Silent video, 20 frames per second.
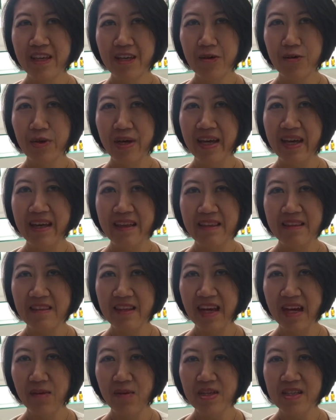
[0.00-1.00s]

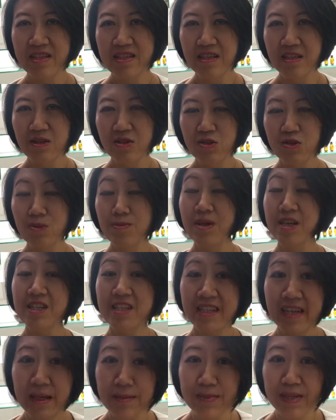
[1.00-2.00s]
when I was in too
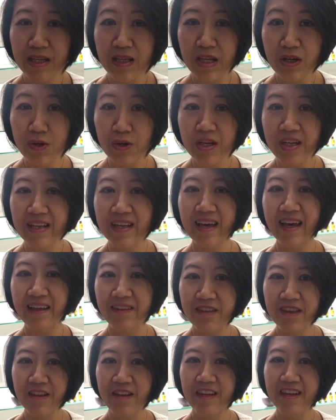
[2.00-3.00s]
much debts and I couldn't
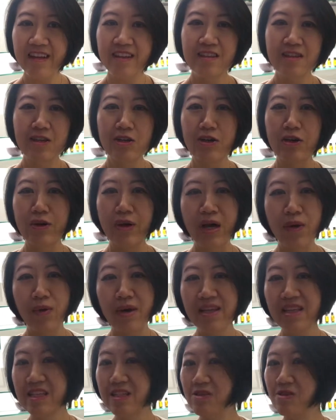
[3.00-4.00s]
handle it, you know, I
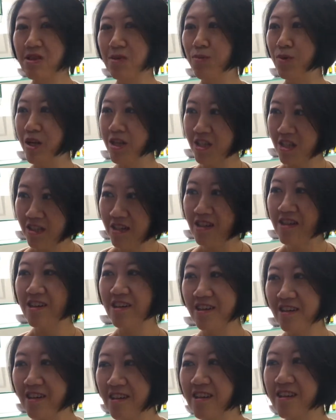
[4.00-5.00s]
went into depression.
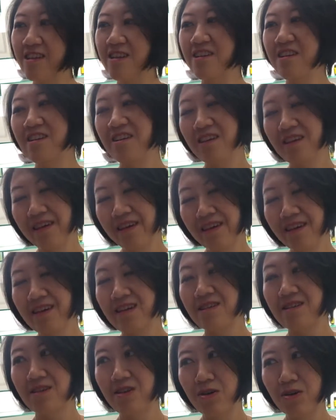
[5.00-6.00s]
Mm-hmm. Yeah,
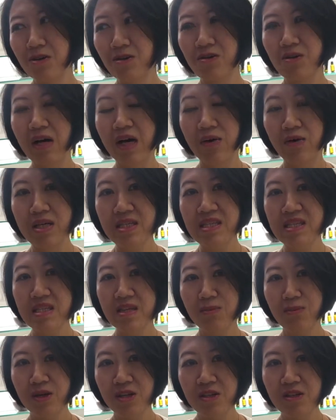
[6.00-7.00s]
so I was in
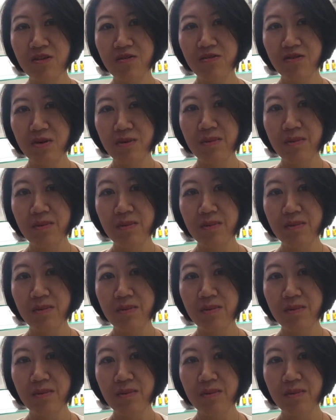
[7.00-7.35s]
depression for